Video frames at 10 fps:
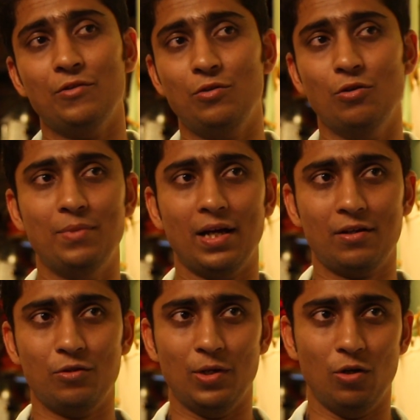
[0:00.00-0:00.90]
I would go
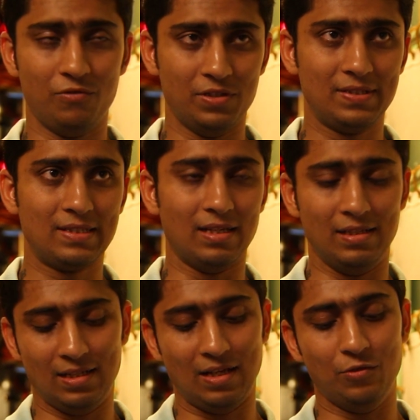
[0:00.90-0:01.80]
back to my office
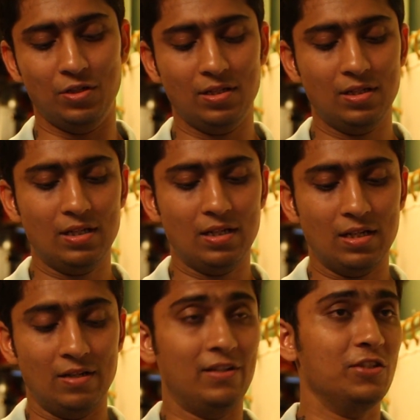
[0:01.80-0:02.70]
and then I would
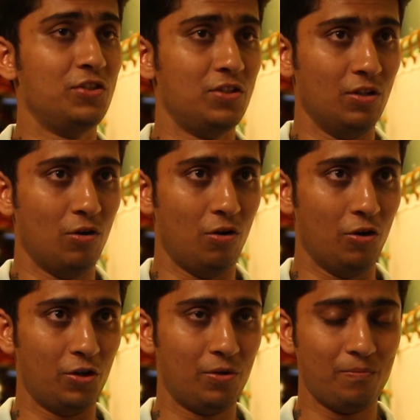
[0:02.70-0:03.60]
register
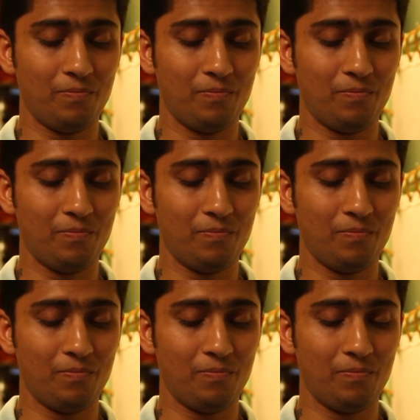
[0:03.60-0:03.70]
or